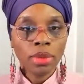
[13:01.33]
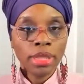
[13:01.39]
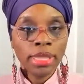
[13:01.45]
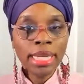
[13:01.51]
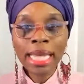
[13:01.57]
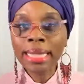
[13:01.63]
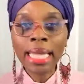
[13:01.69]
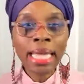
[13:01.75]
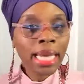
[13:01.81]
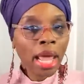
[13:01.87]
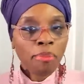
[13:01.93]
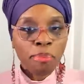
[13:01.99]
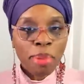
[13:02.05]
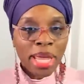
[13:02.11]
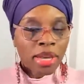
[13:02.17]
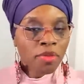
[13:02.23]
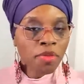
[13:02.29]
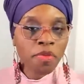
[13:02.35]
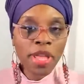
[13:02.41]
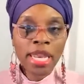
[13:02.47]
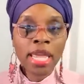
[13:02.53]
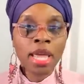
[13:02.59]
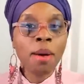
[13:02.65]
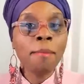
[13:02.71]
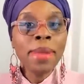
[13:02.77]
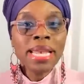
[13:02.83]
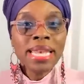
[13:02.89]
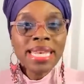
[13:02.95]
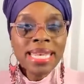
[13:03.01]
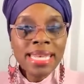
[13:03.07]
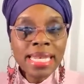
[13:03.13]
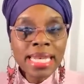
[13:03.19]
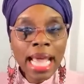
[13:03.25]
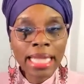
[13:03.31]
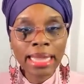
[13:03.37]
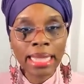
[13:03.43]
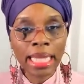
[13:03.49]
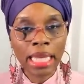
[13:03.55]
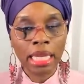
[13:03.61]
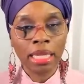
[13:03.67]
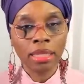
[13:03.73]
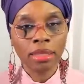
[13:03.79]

Nothing that benefit him. Nothing.